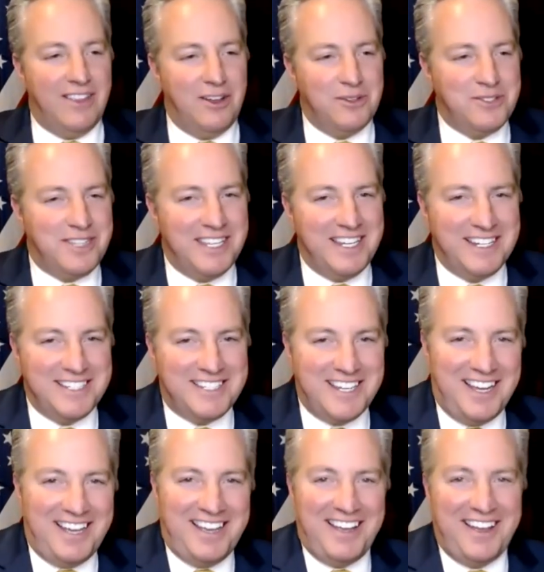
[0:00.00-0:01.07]
those things
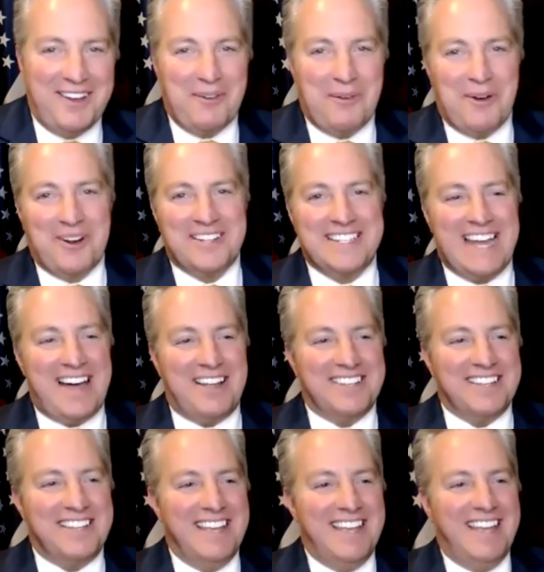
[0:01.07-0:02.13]
worked out,